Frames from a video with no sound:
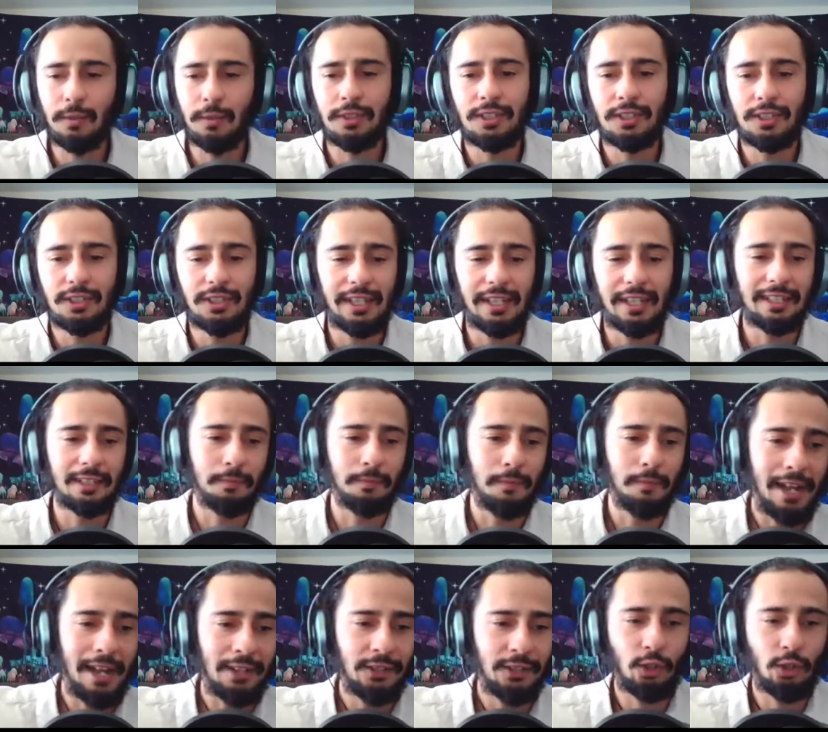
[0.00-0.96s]
was just like this
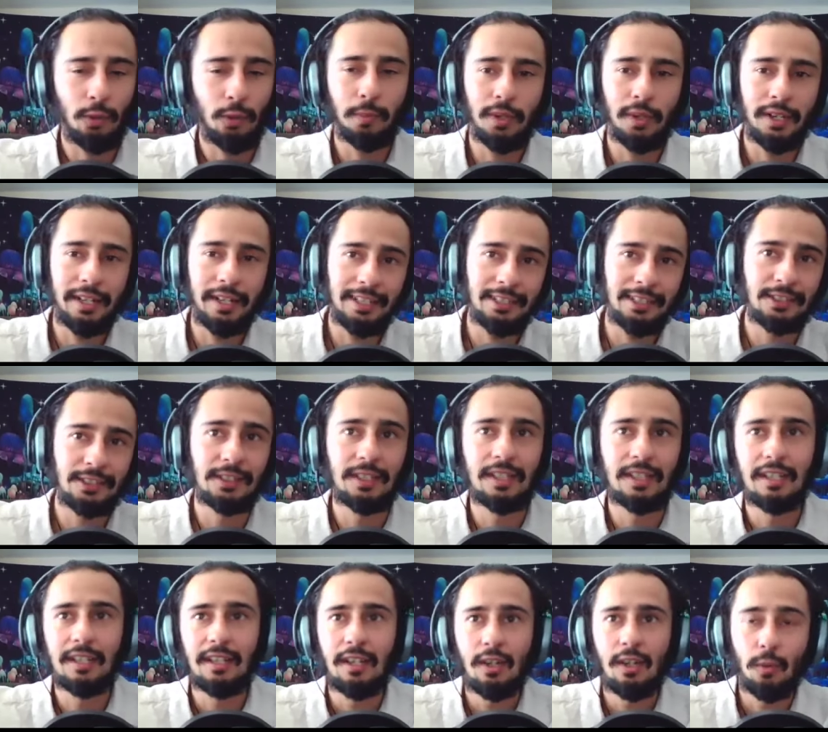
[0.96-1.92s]
magical place,
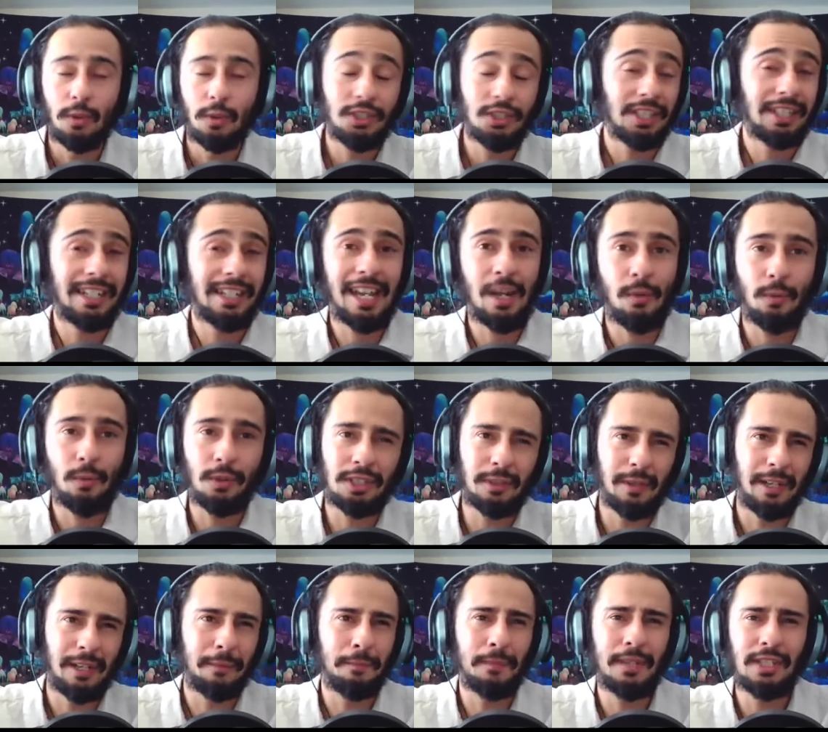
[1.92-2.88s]
which again was
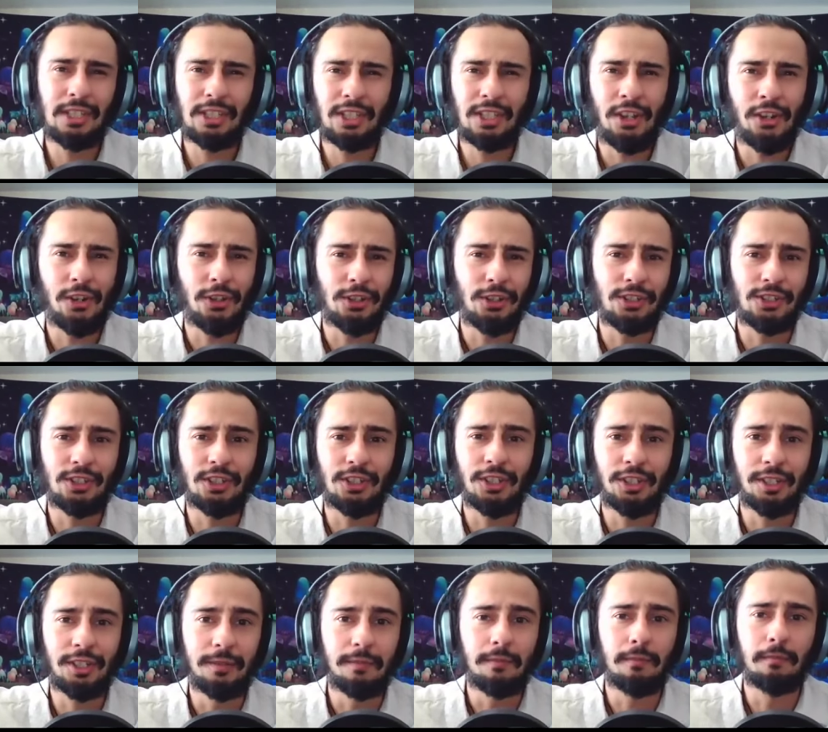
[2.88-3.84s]
like
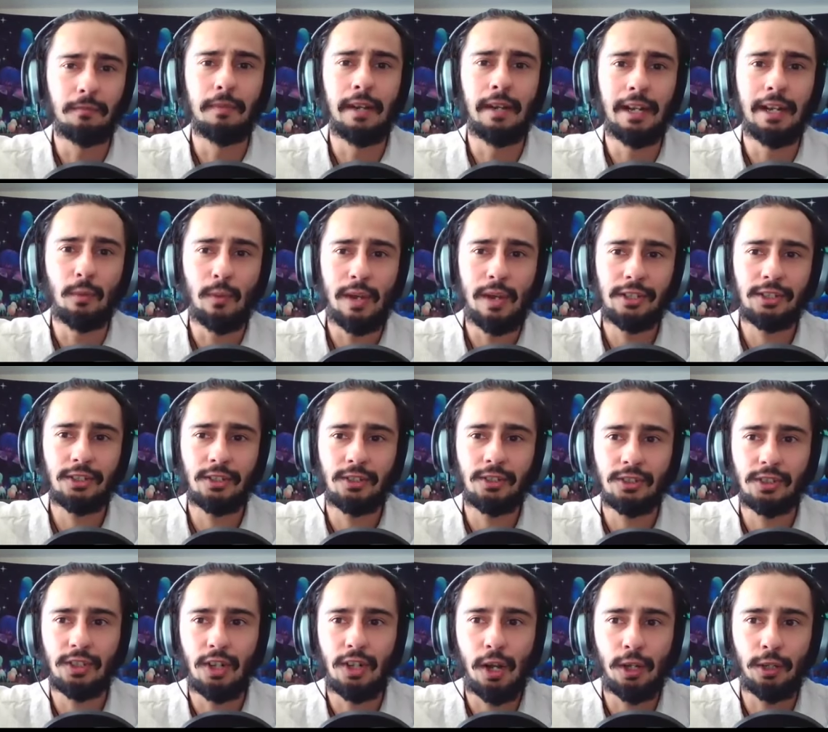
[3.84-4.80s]
misunderstood by Western
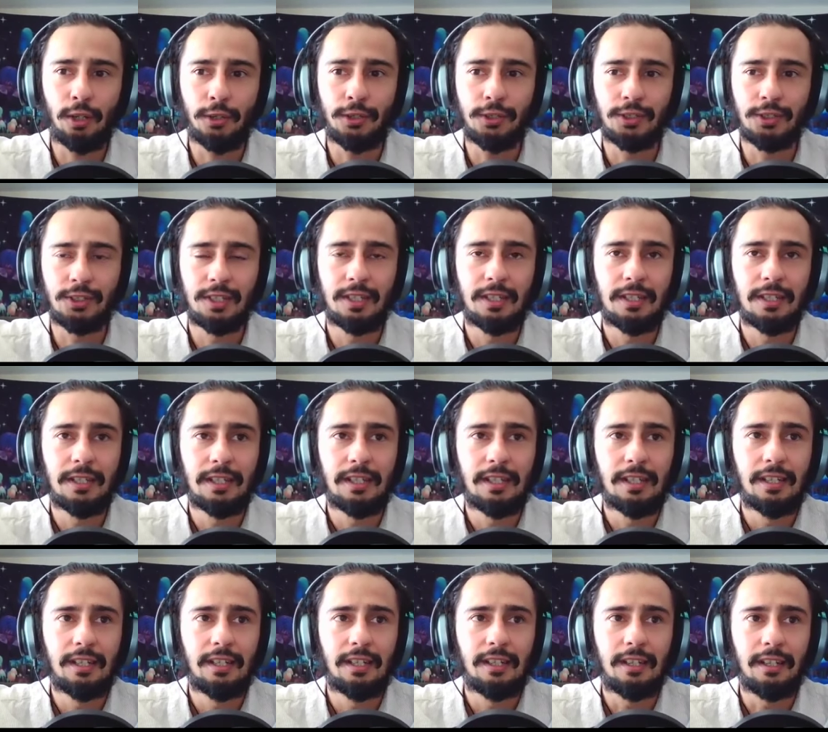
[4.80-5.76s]
scholars.
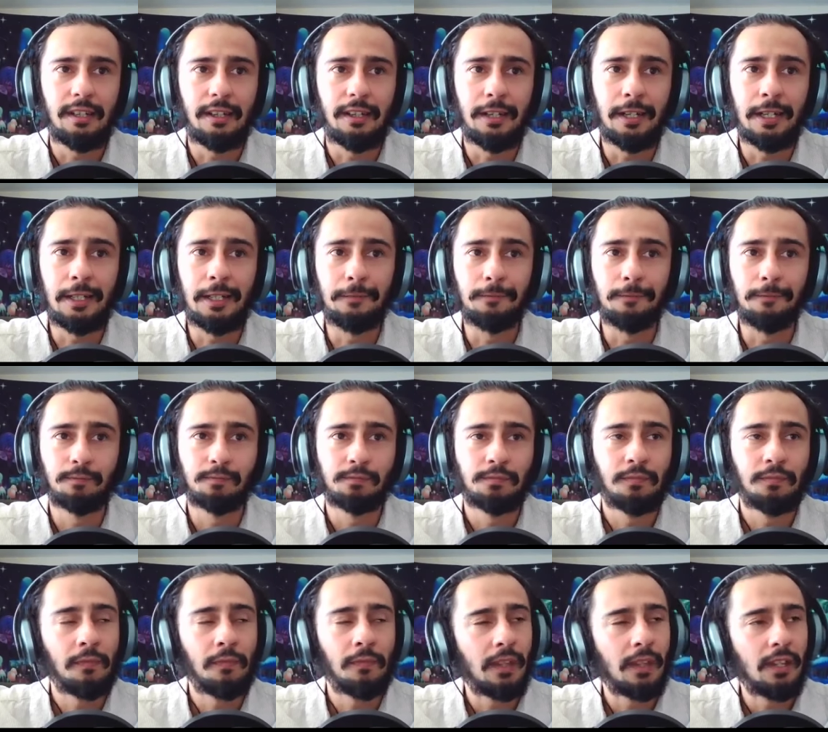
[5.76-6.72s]
Um,
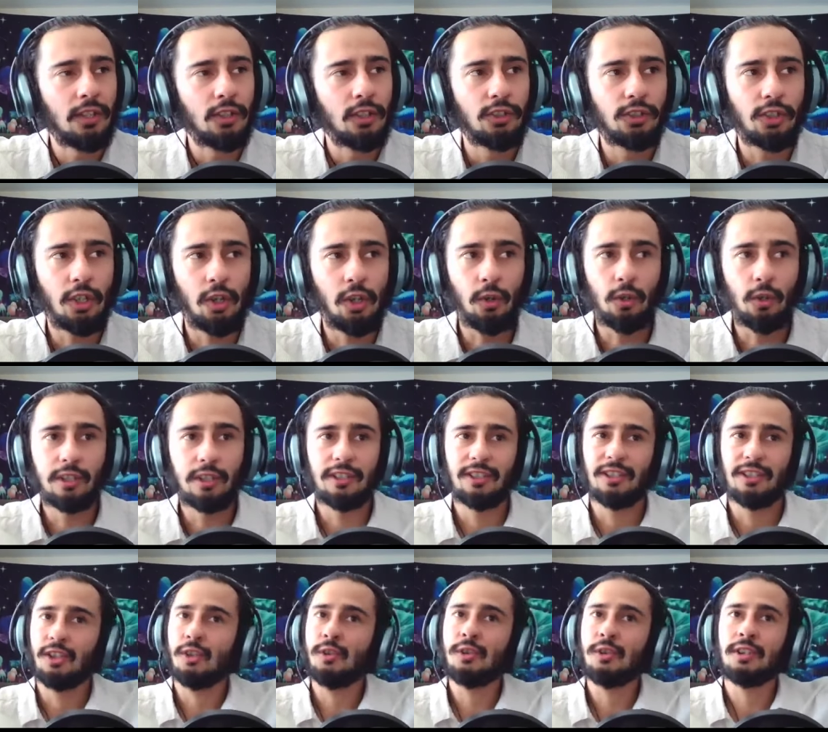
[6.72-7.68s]
so
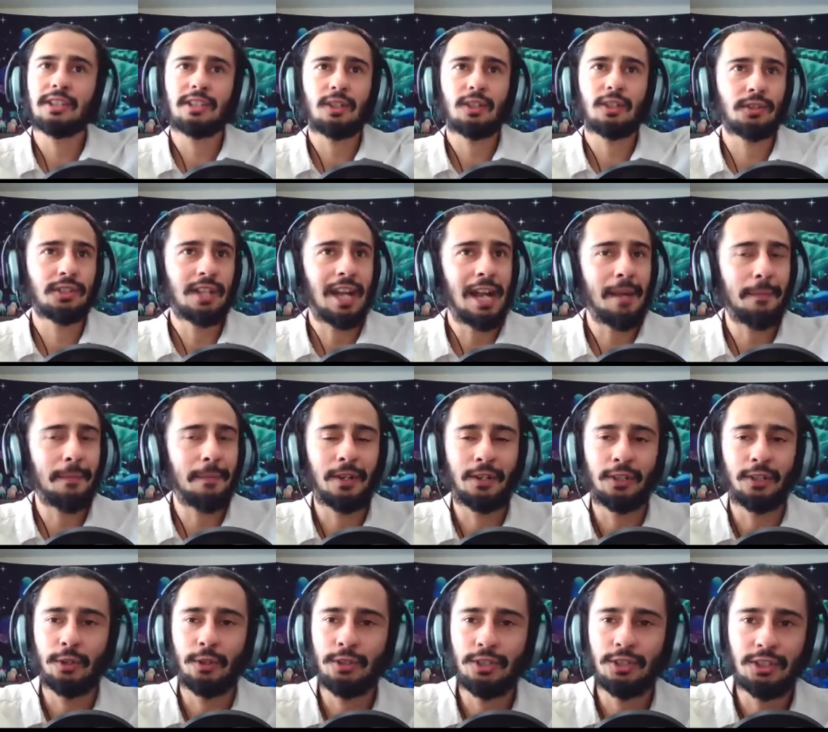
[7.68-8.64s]
during this whole time
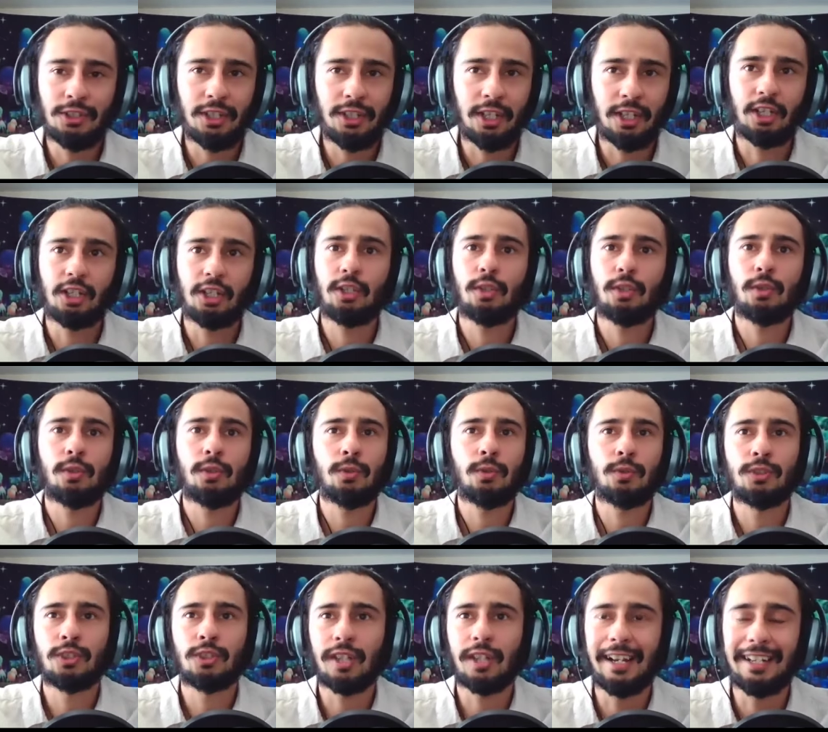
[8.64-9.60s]
period, there's just like a
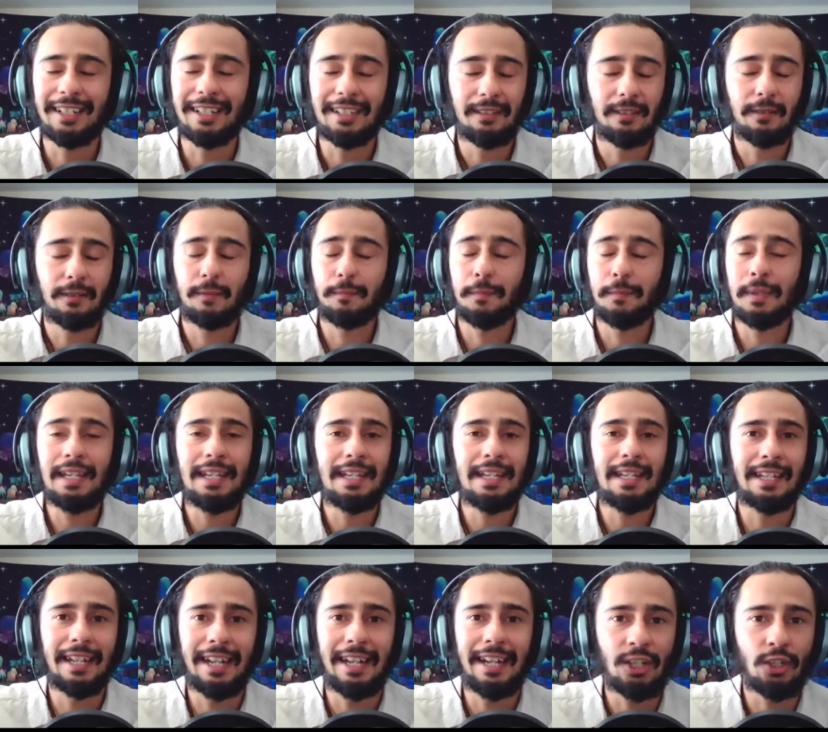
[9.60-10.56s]
huge like
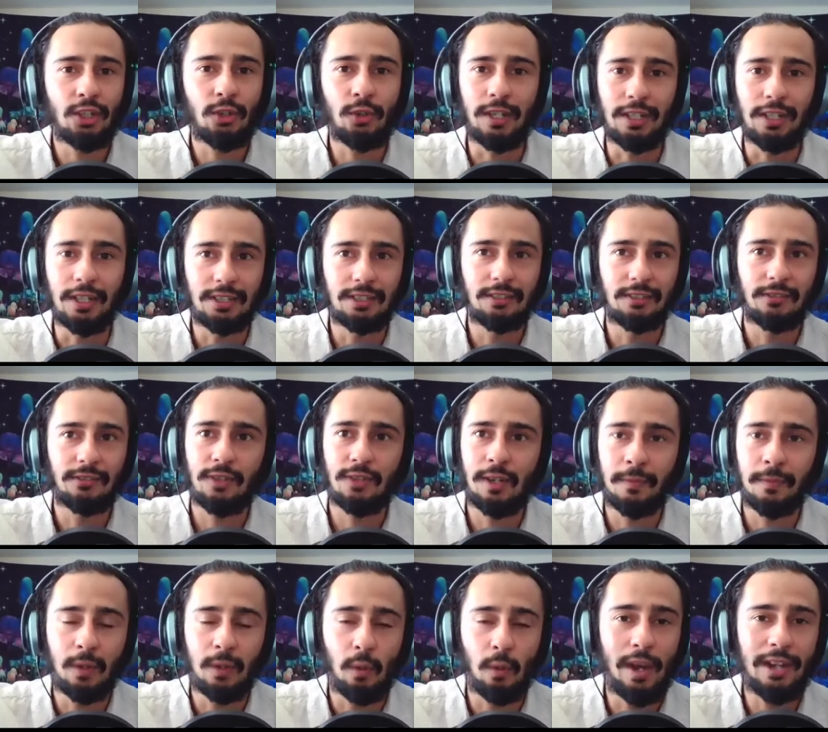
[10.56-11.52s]
peak interest
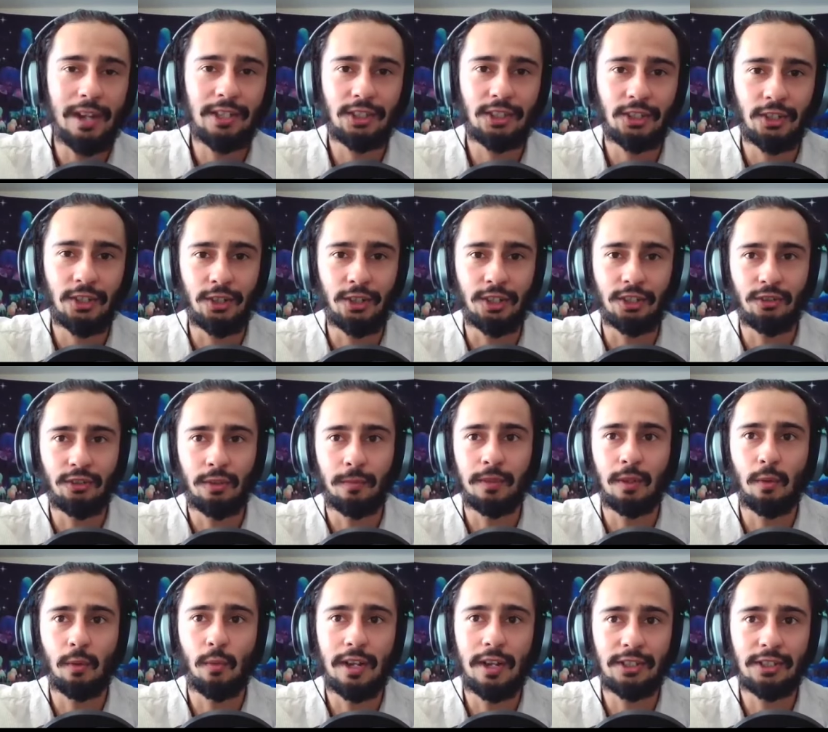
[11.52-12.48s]
from the Westerners, from
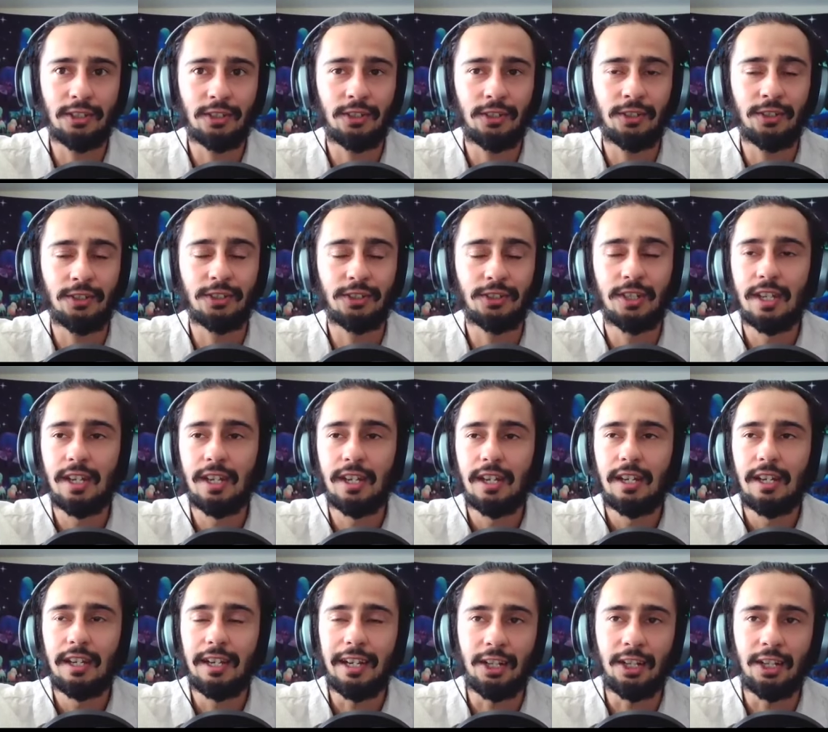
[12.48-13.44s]
the Westerners
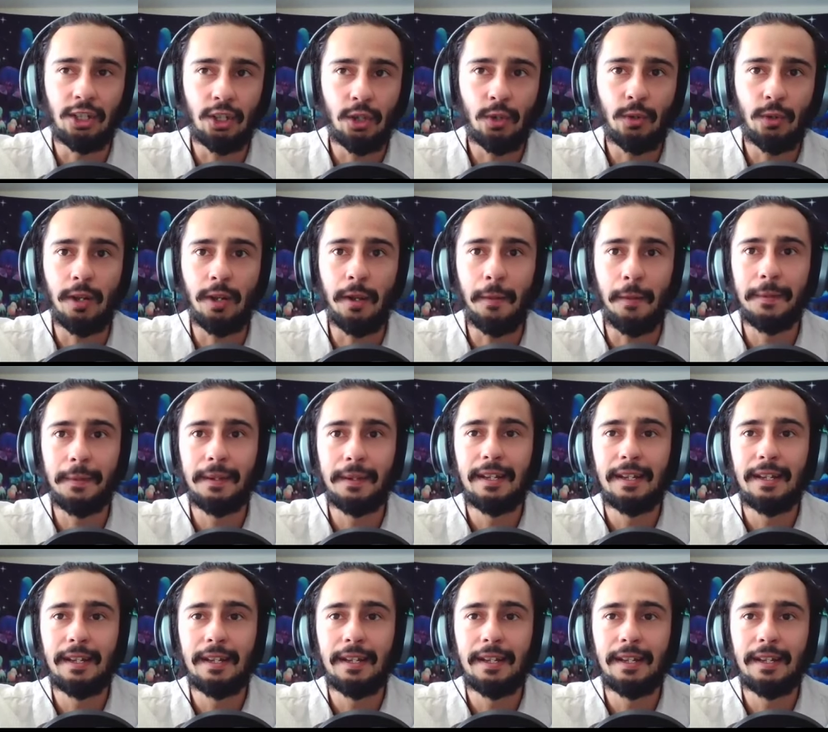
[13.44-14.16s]
in Europe,